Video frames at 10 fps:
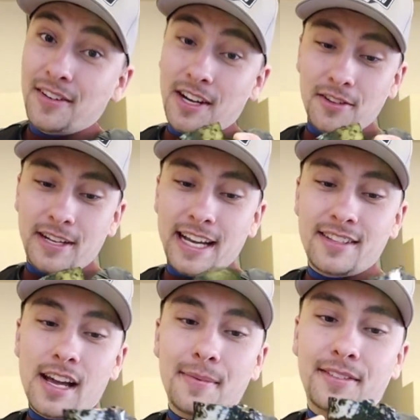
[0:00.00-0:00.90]
another can
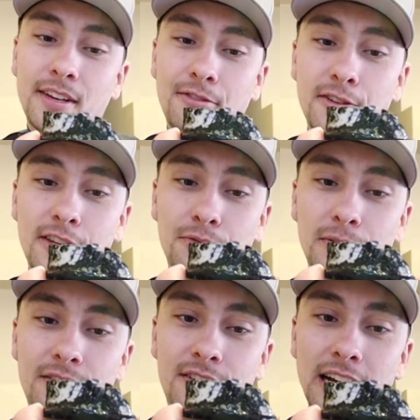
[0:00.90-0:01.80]
top, except for this
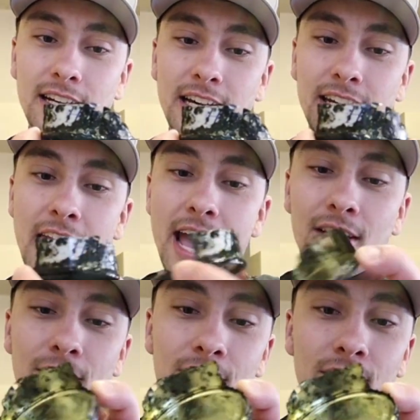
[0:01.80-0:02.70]
one's kind of got a
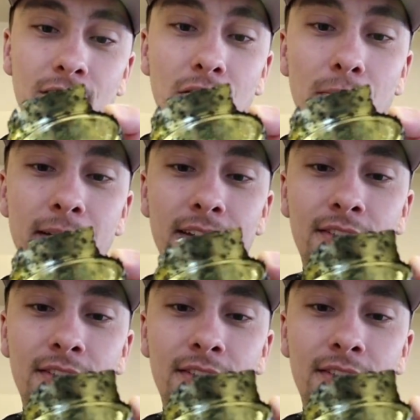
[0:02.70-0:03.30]
can on it a little bit.